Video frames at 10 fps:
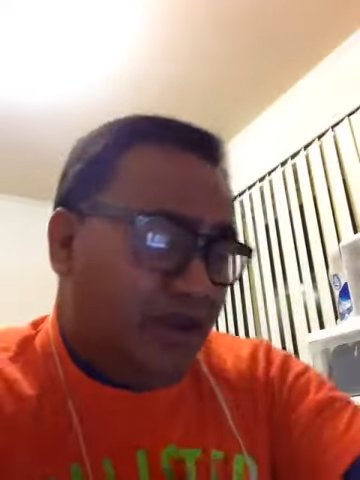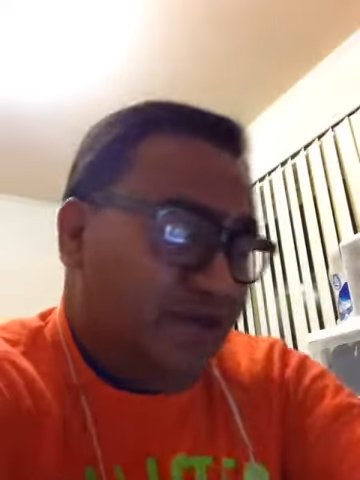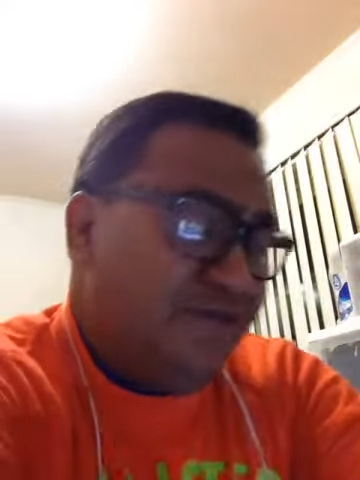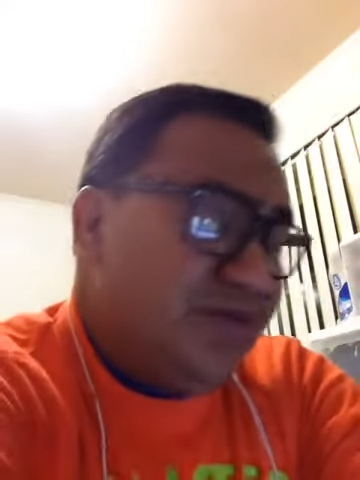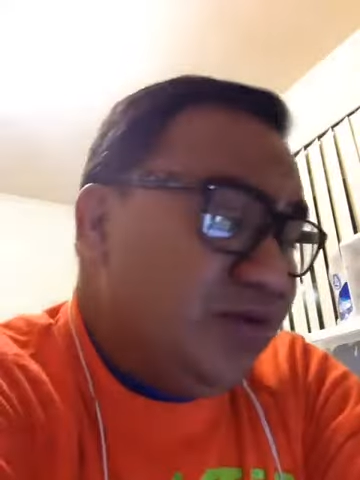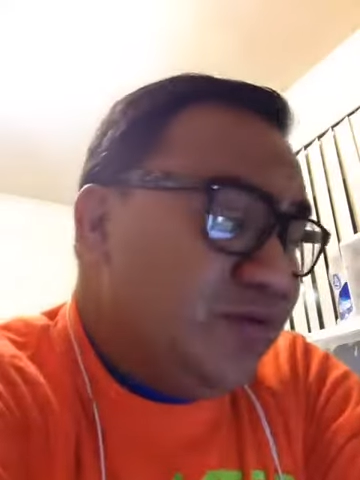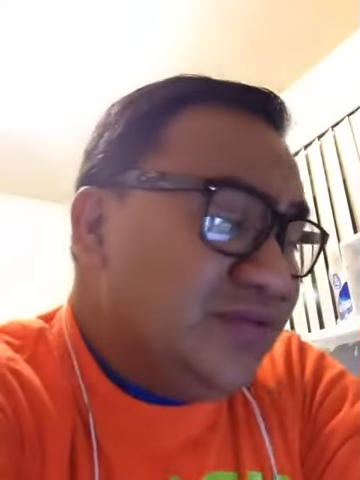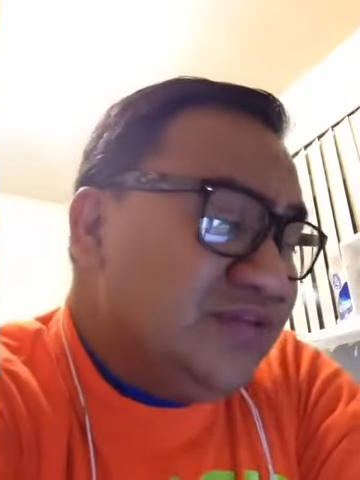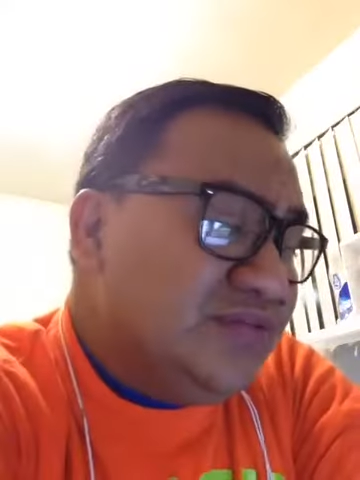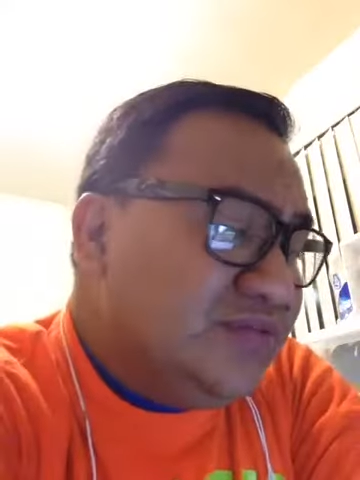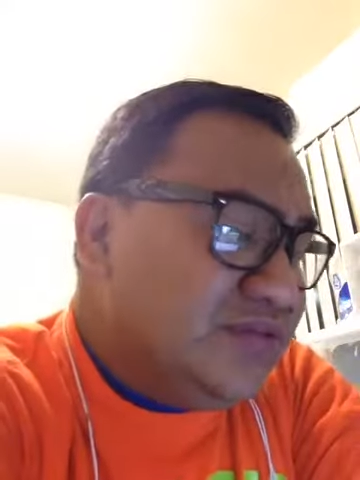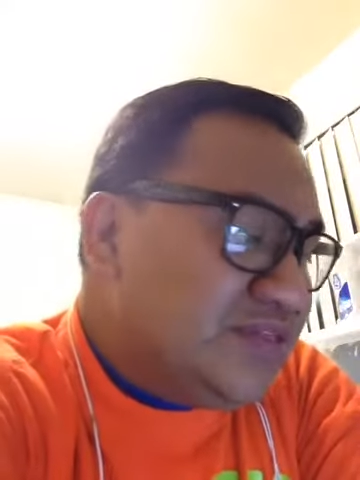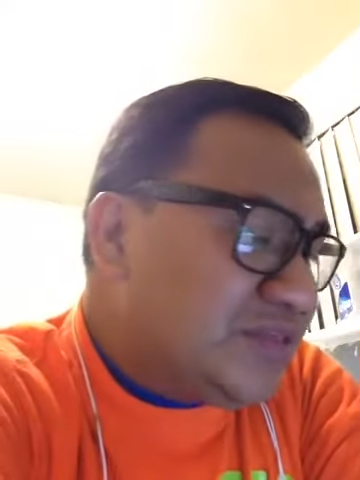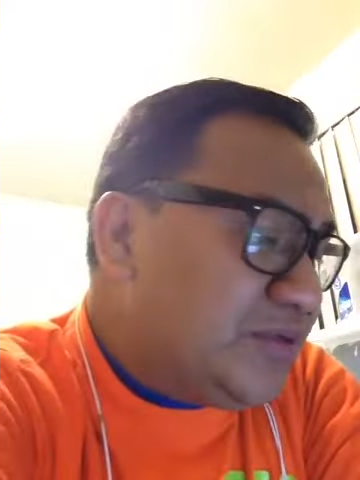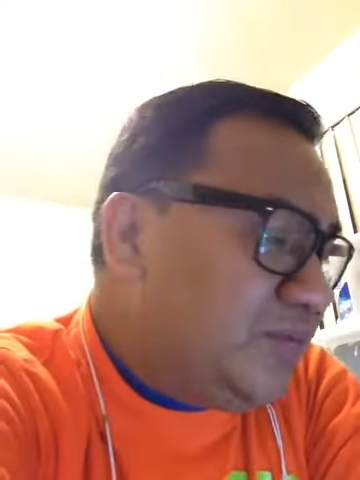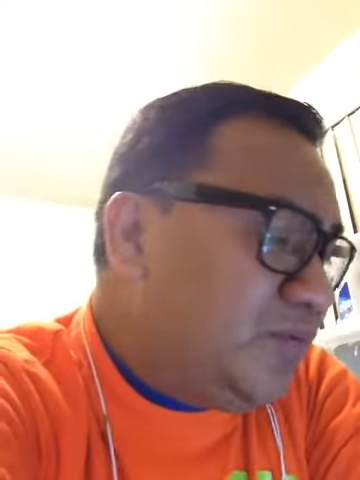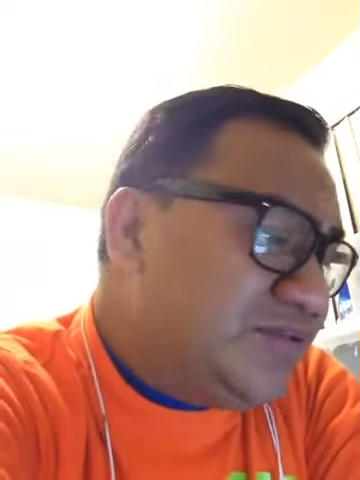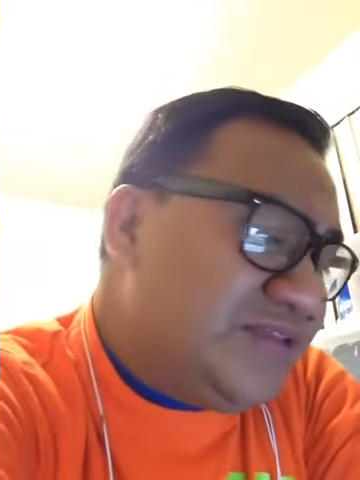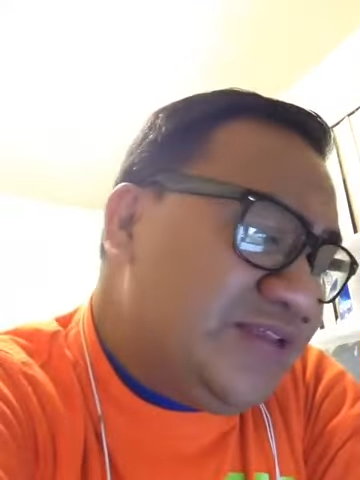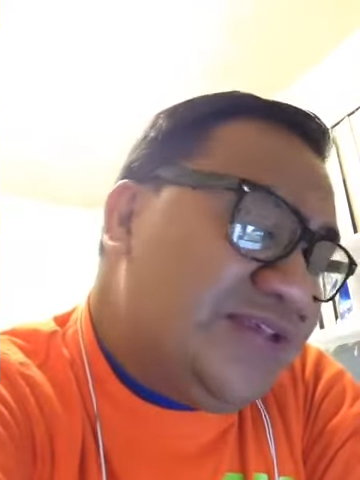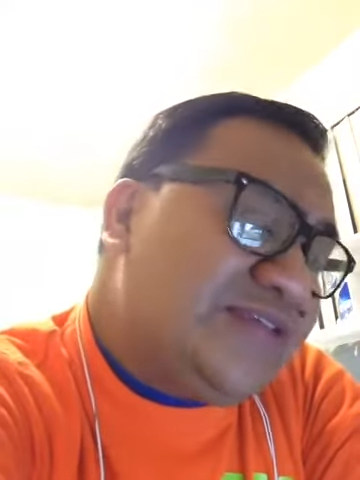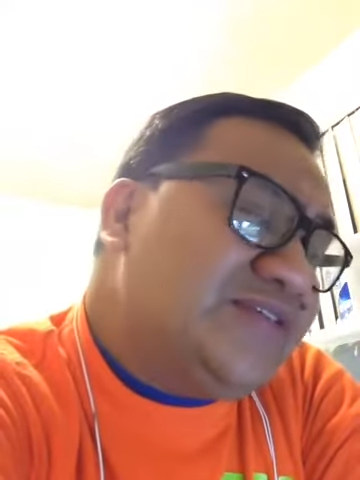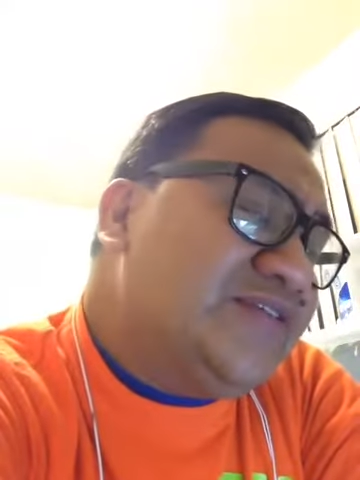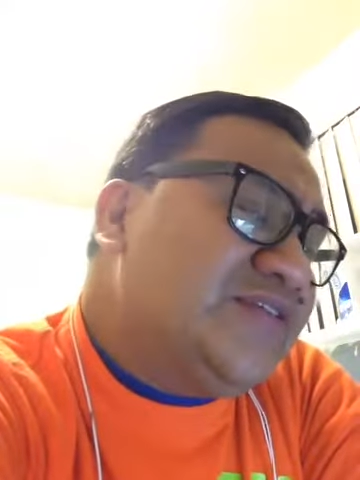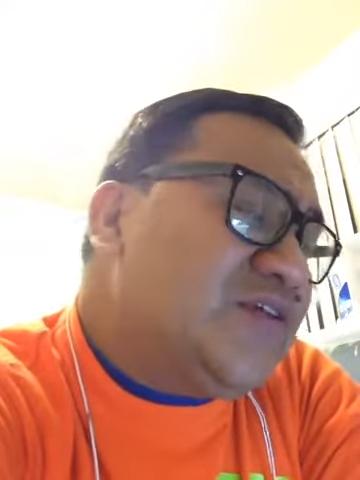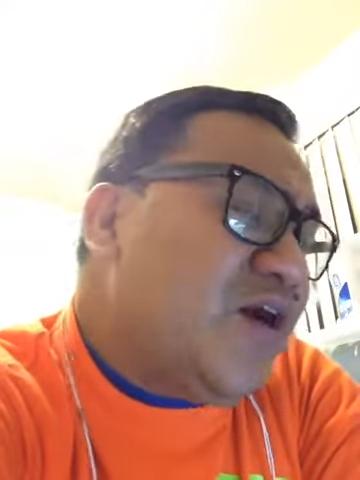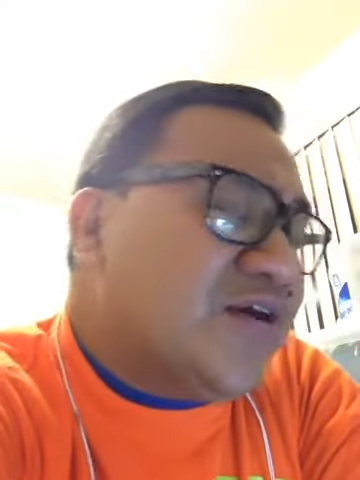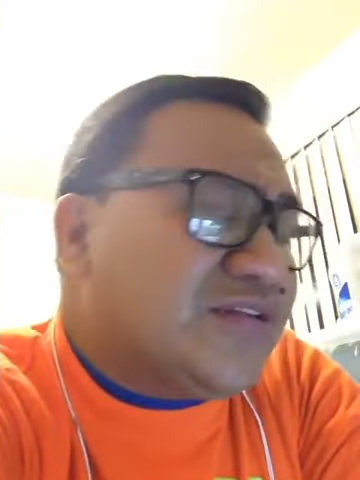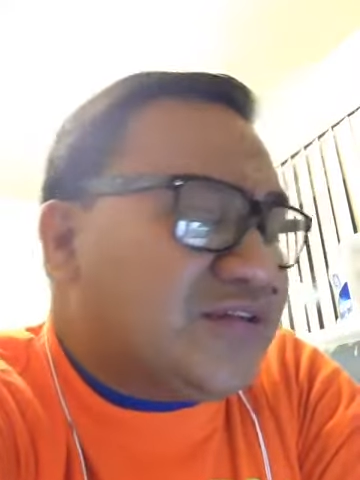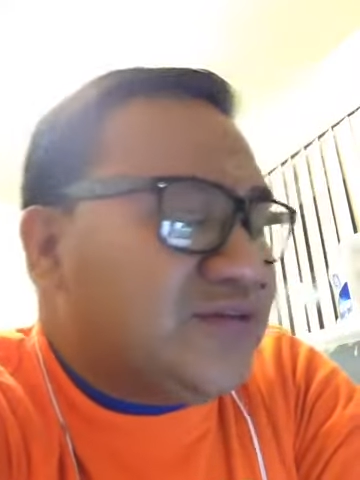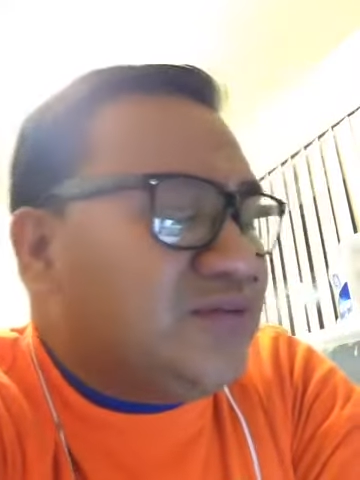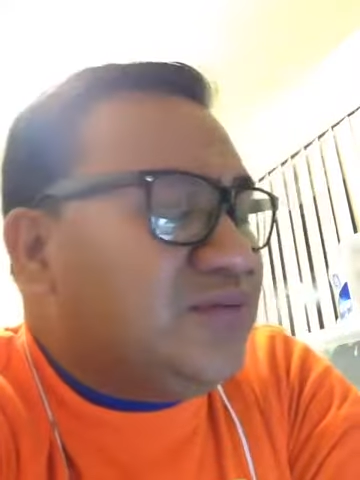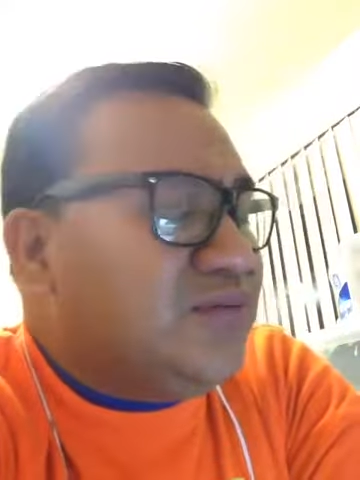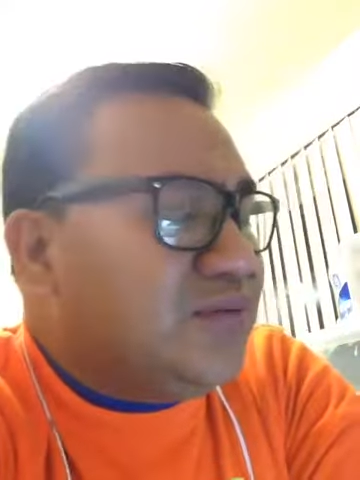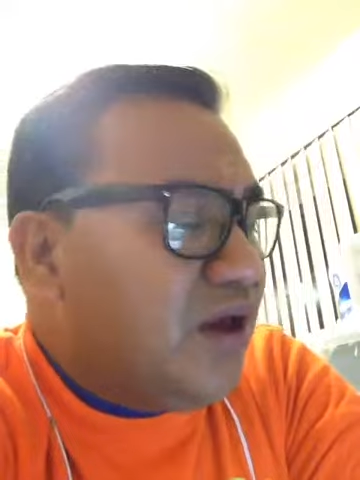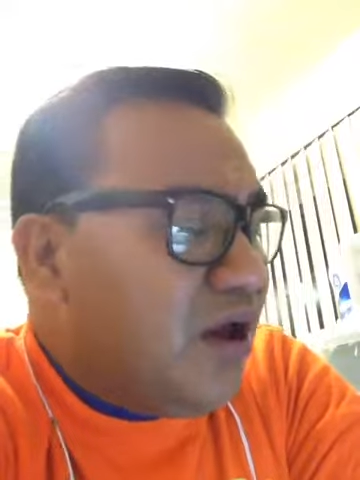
Everyone needs someone they can talk to,